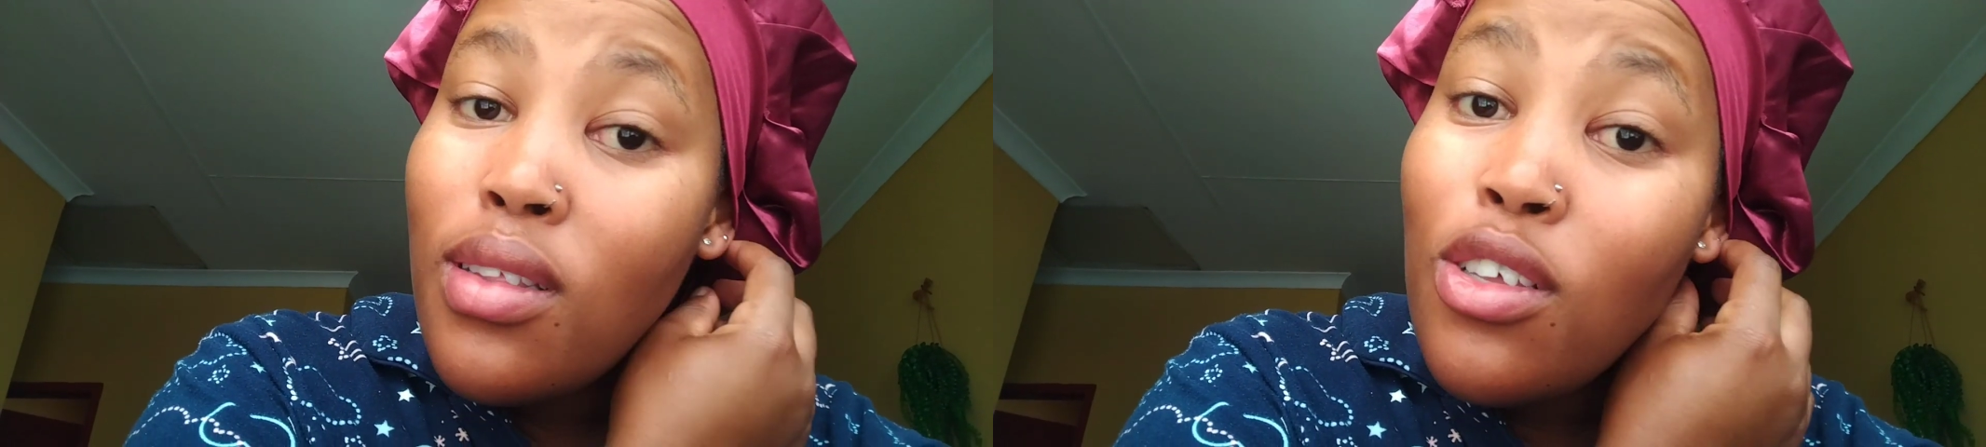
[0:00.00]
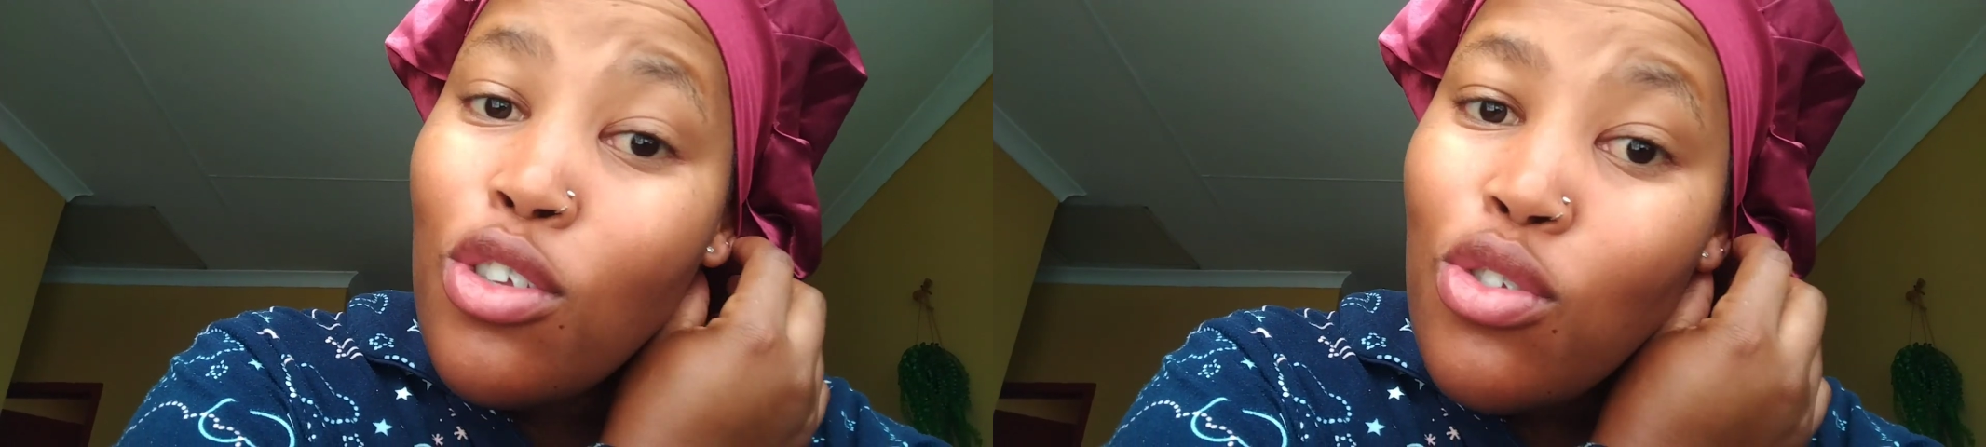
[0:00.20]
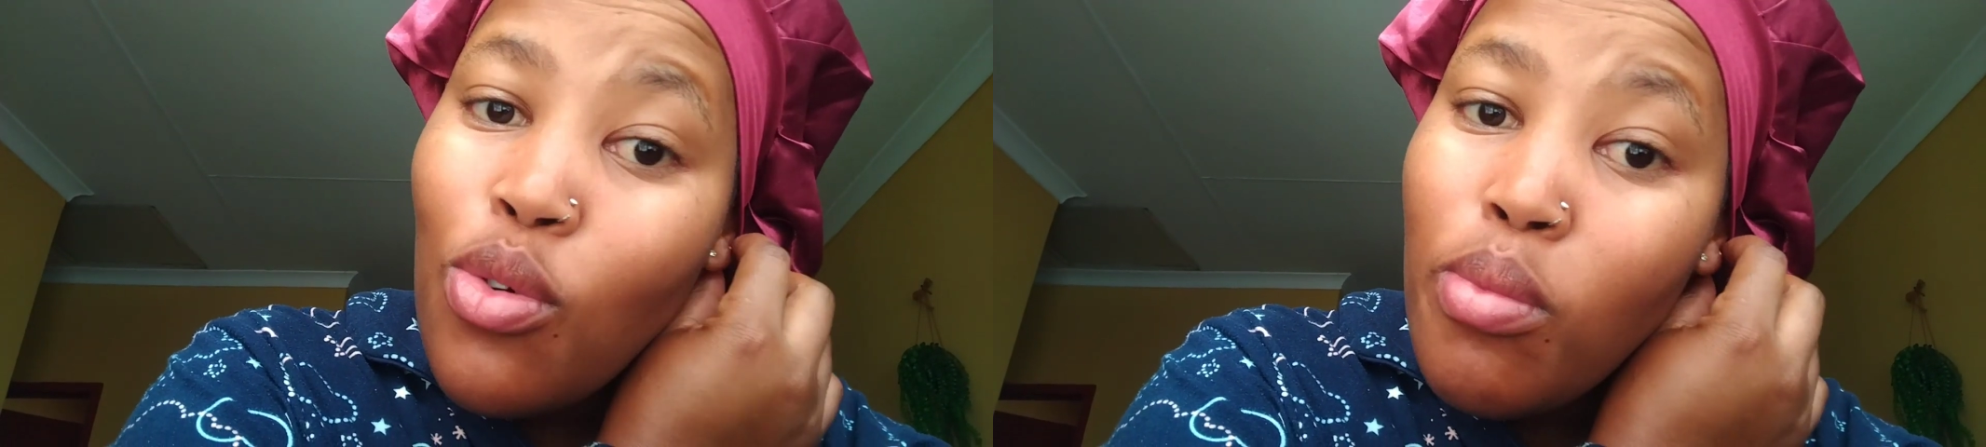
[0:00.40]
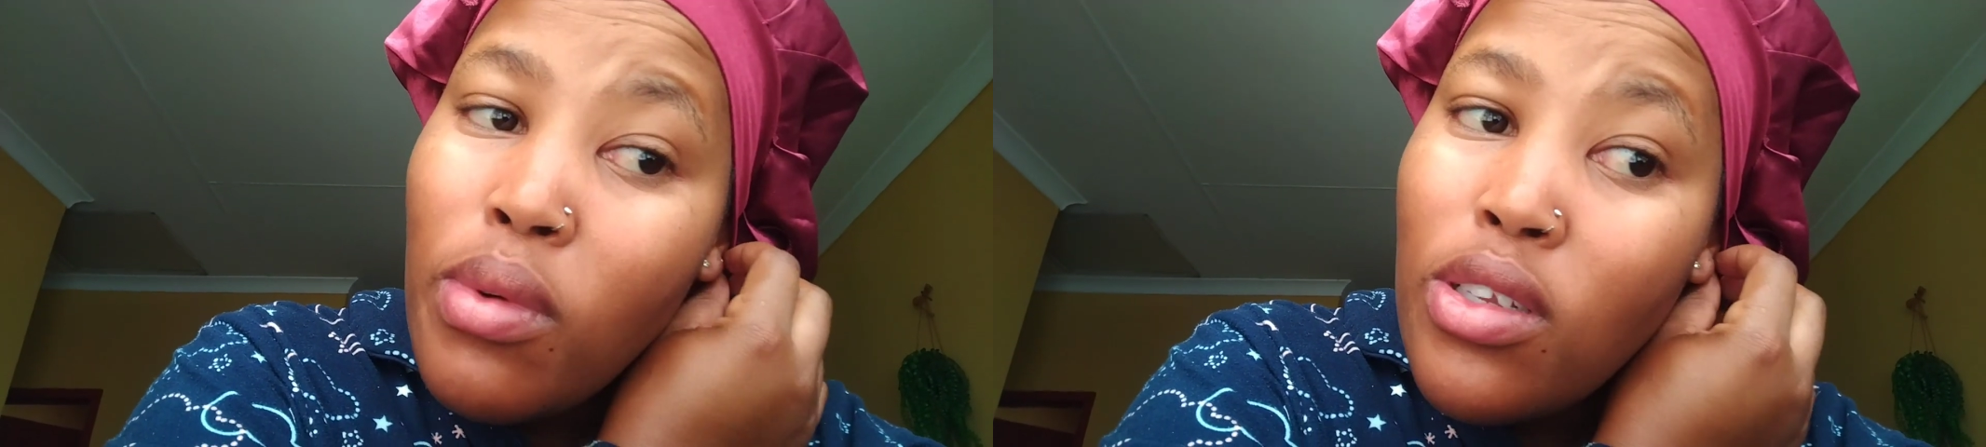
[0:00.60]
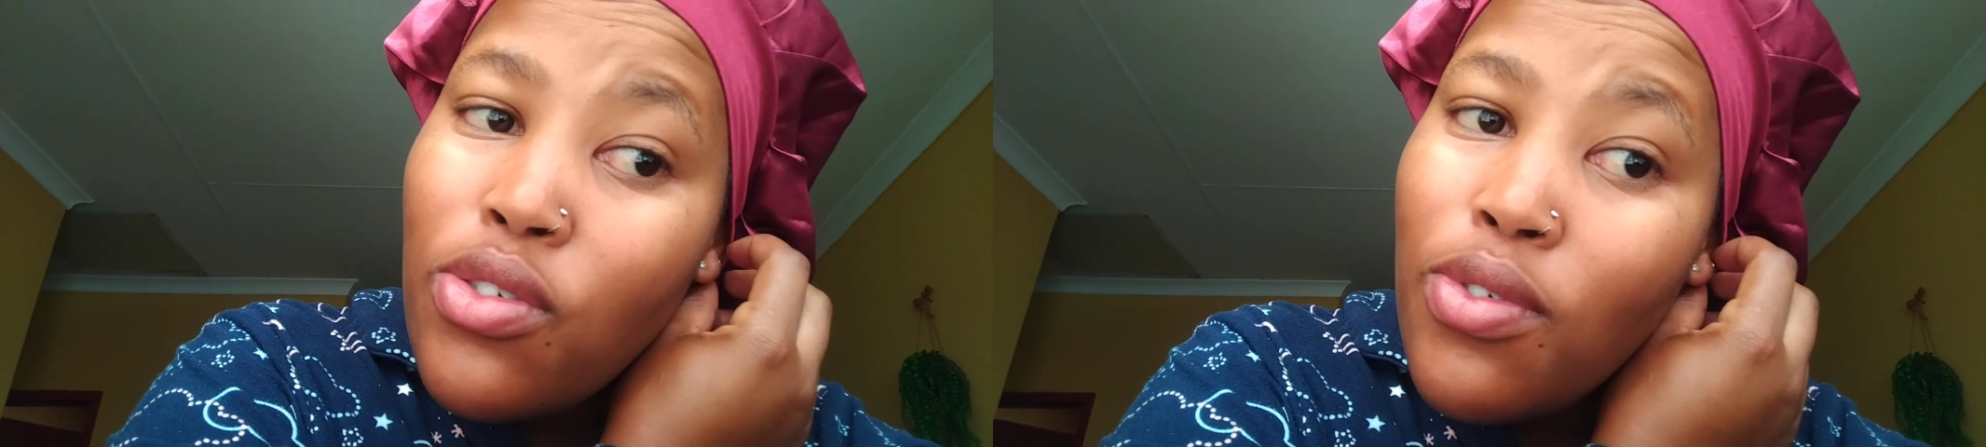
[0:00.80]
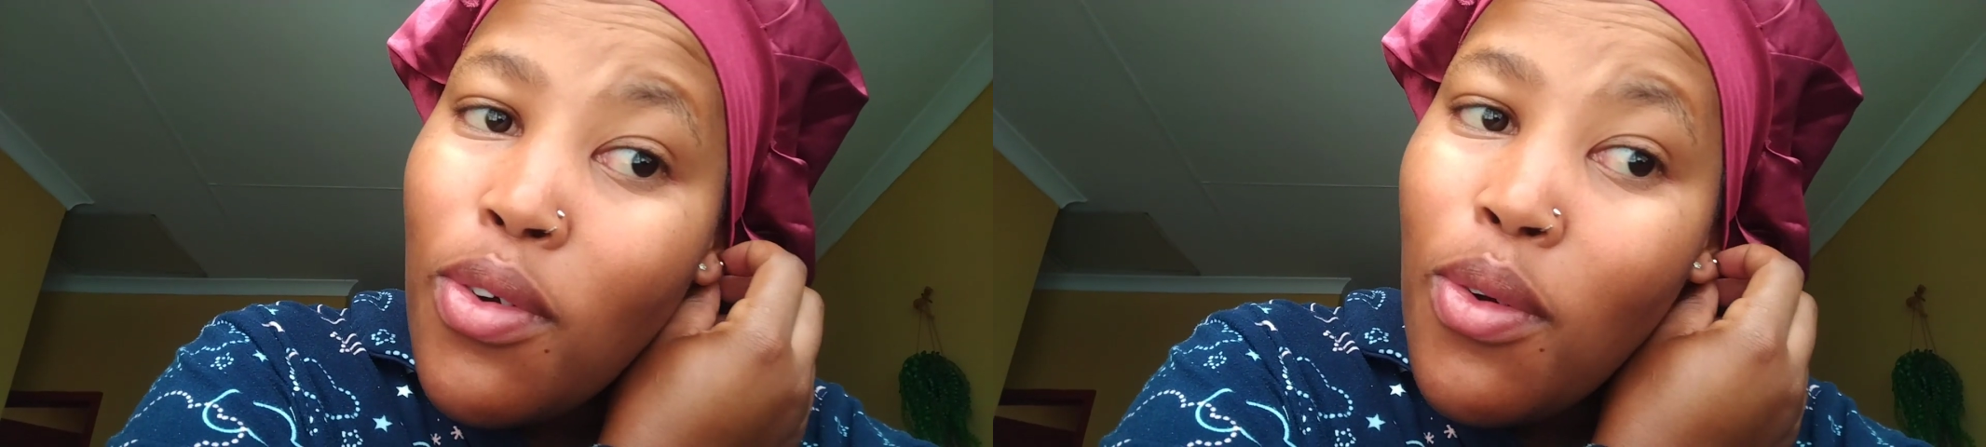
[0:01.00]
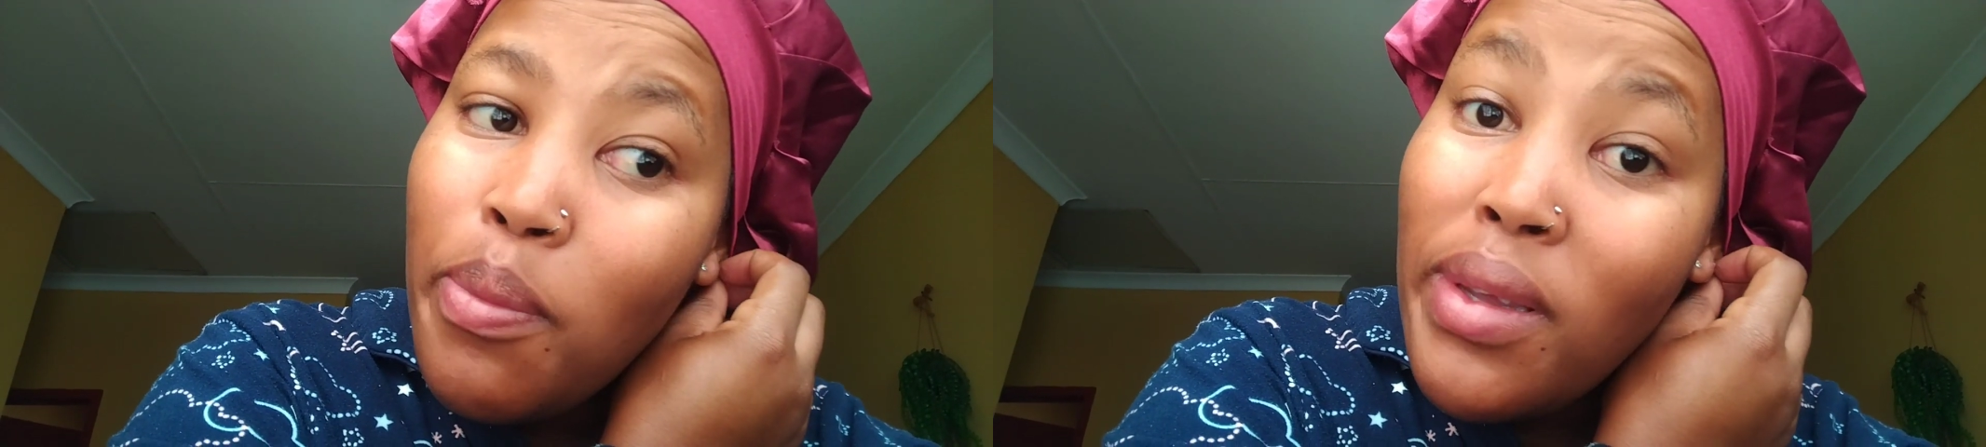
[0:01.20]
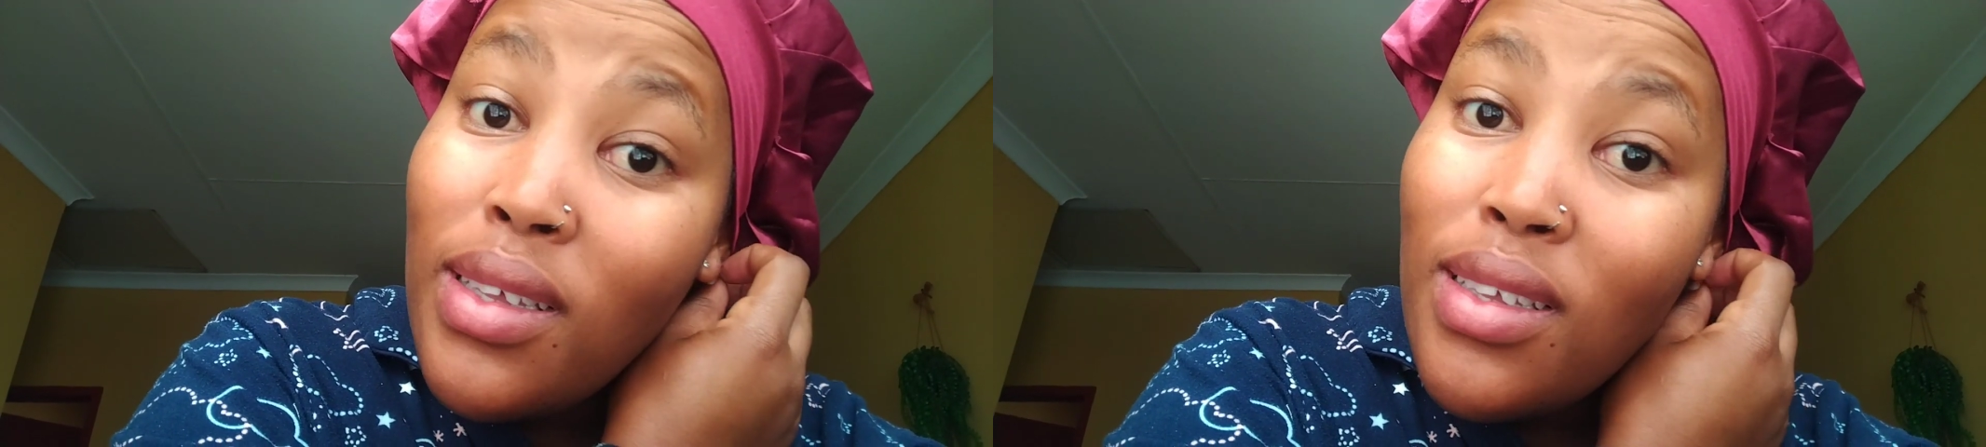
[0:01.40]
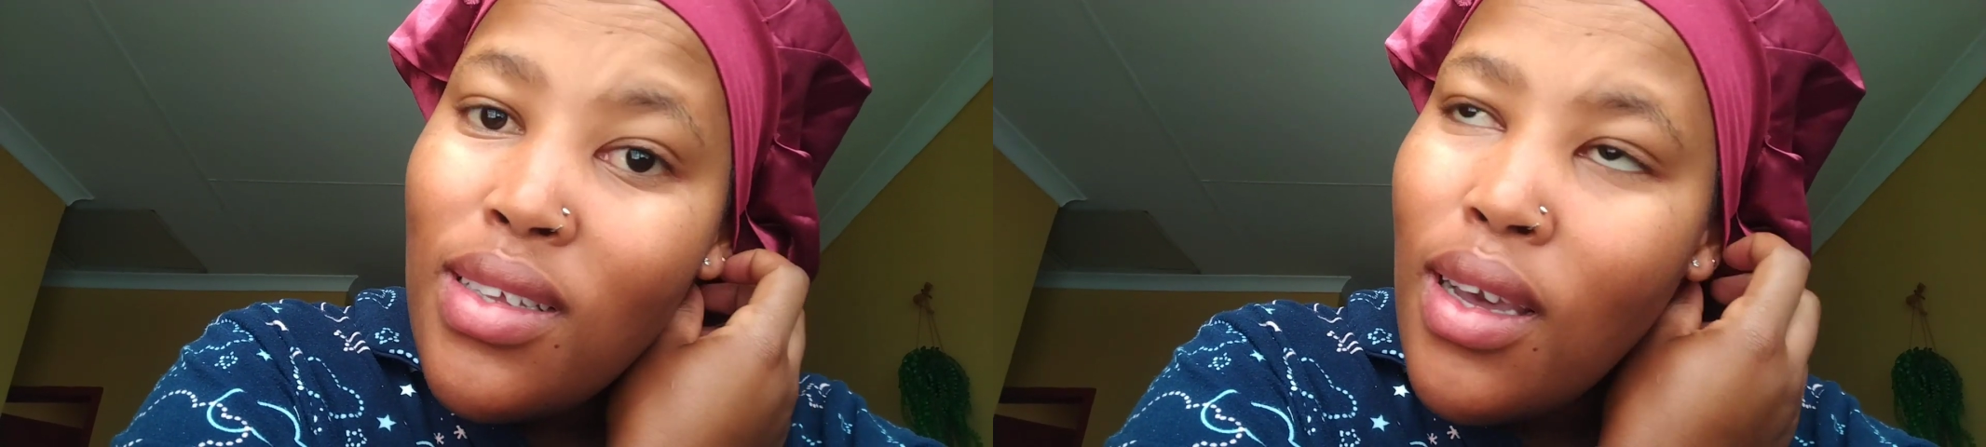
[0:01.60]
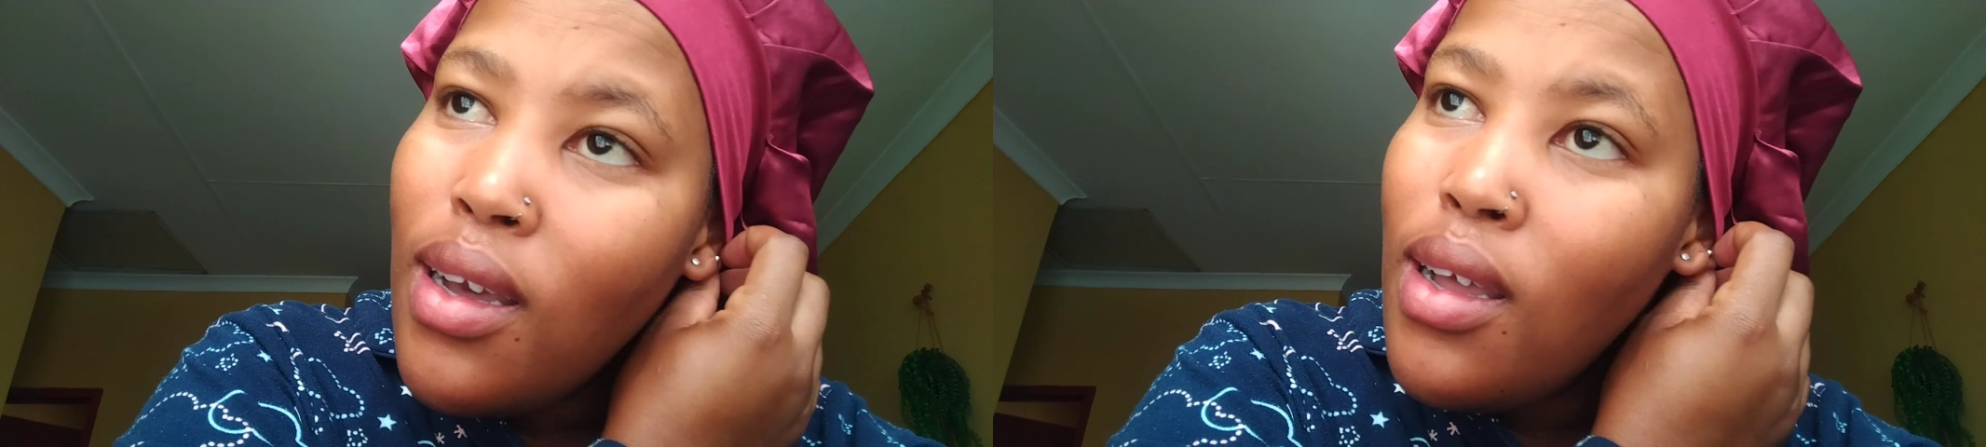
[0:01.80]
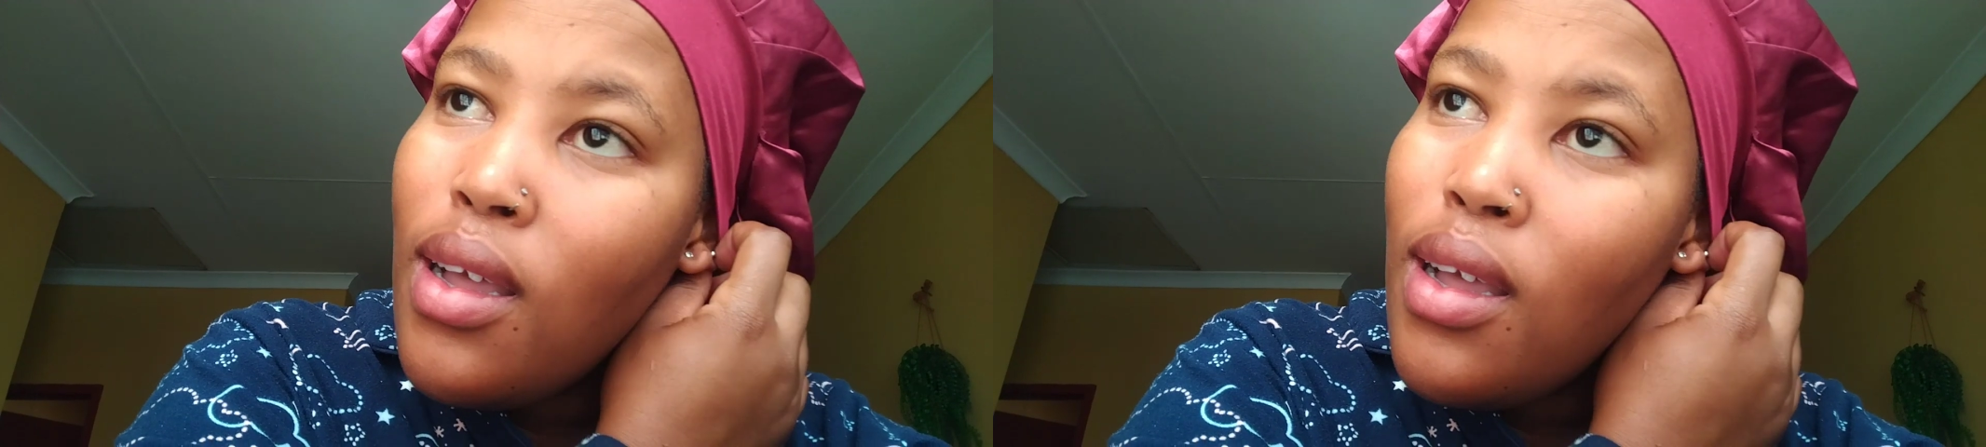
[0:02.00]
Thank you so much for being here.